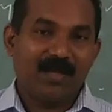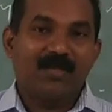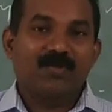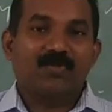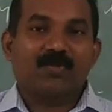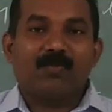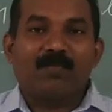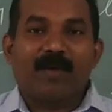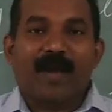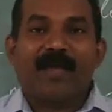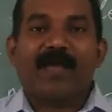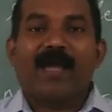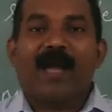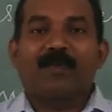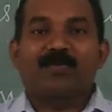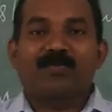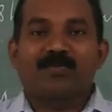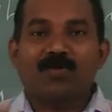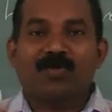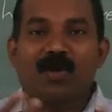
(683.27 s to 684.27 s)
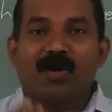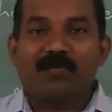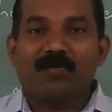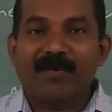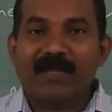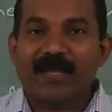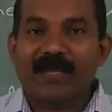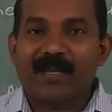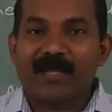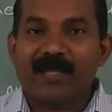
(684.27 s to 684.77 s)
So by
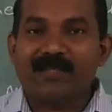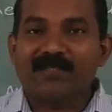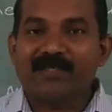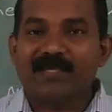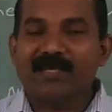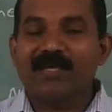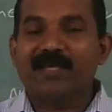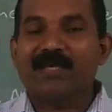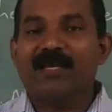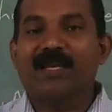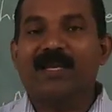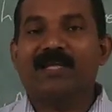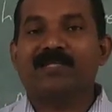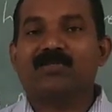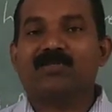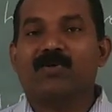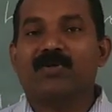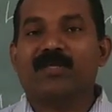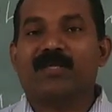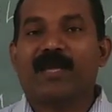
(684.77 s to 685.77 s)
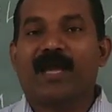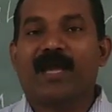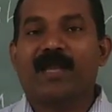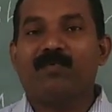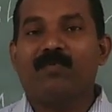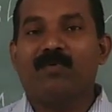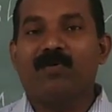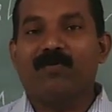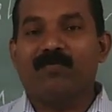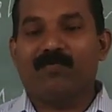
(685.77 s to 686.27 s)
absorbing energy, electron can
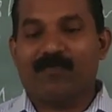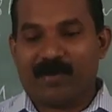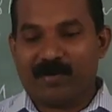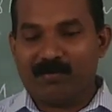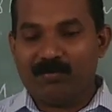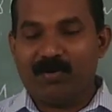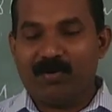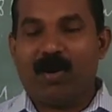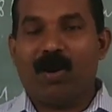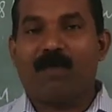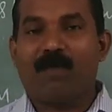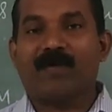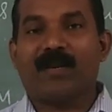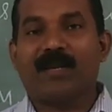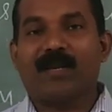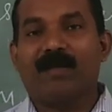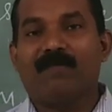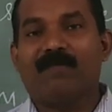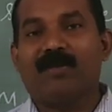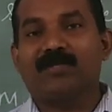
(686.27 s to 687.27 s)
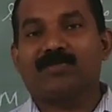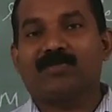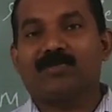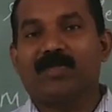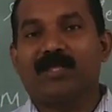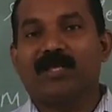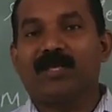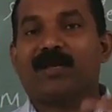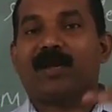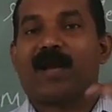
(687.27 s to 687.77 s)
move from lower level to
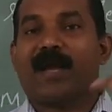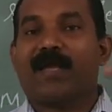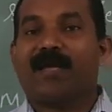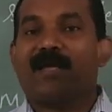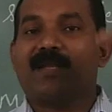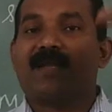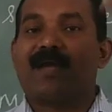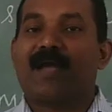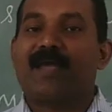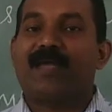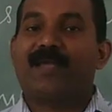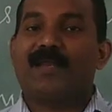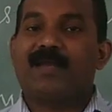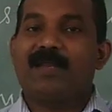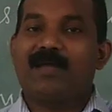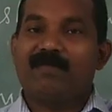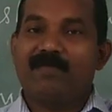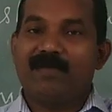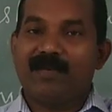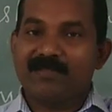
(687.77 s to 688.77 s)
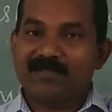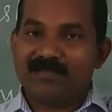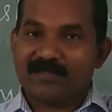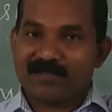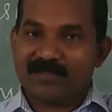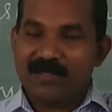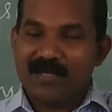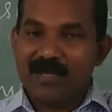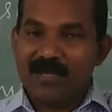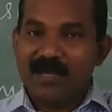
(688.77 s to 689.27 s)
the higher
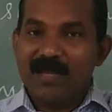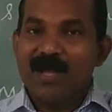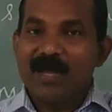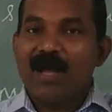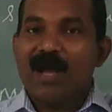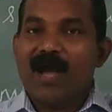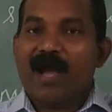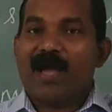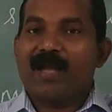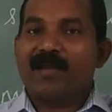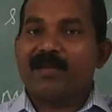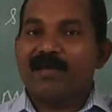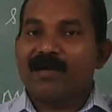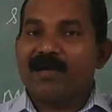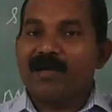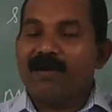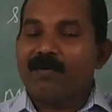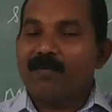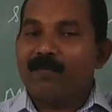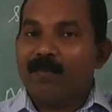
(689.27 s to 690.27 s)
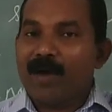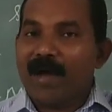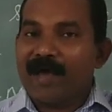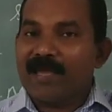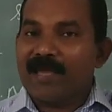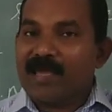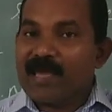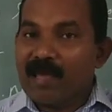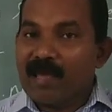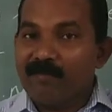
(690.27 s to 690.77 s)
levels, and by
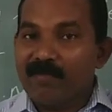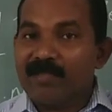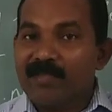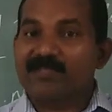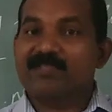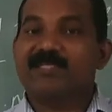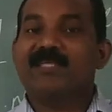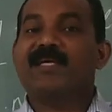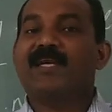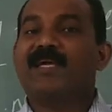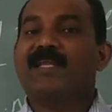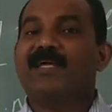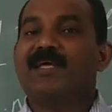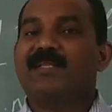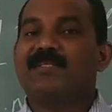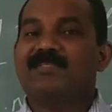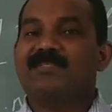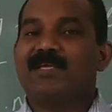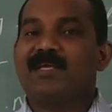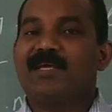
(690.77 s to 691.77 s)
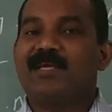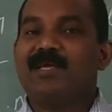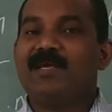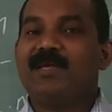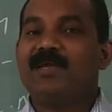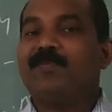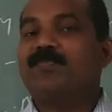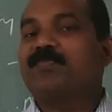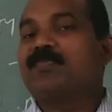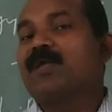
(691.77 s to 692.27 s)
emitting
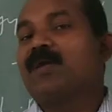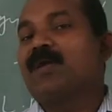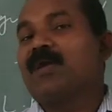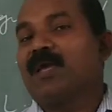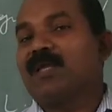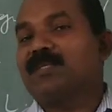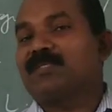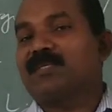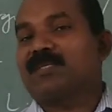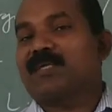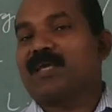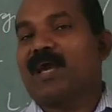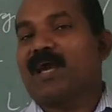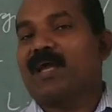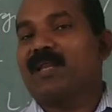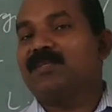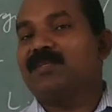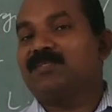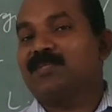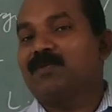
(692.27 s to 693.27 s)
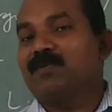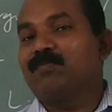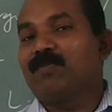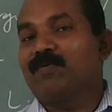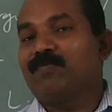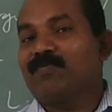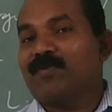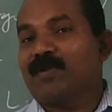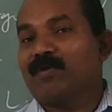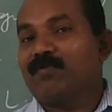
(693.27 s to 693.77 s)
energy, it can jump
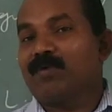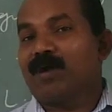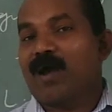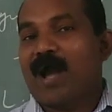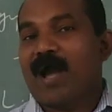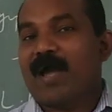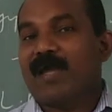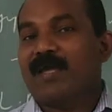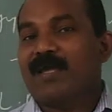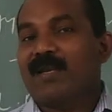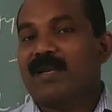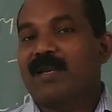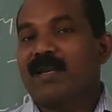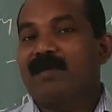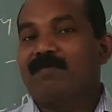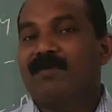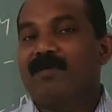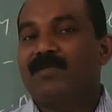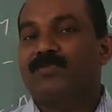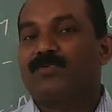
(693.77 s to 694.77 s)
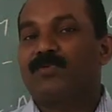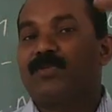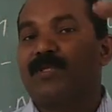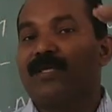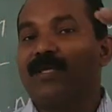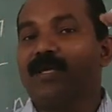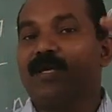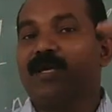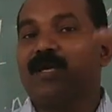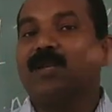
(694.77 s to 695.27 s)
from higher level to
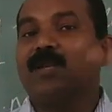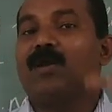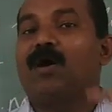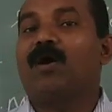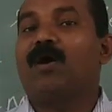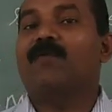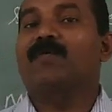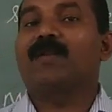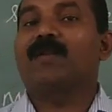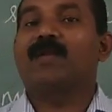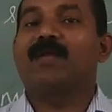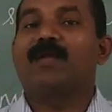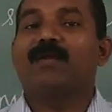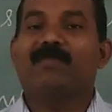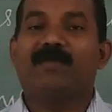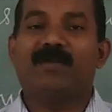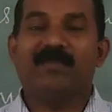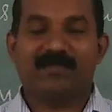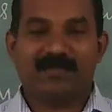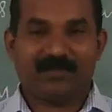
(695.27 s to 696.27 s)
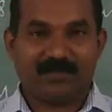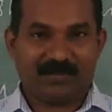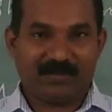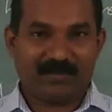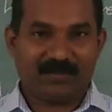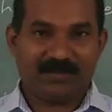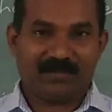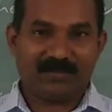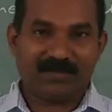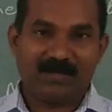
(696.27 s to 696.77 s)
the lower
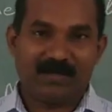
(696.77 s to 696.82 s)
levels.